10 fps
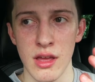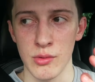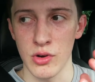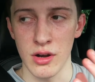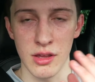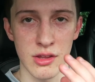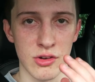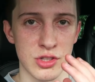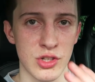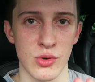I'm trying to get
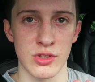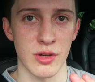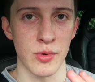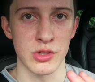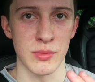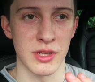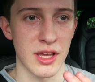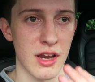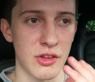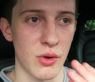there as soon as I possibly
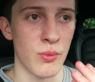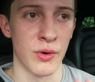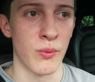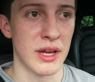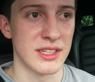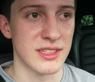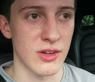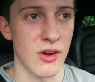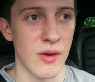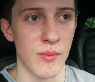can. I don't want to waste
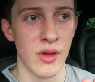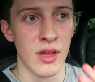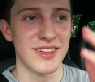time.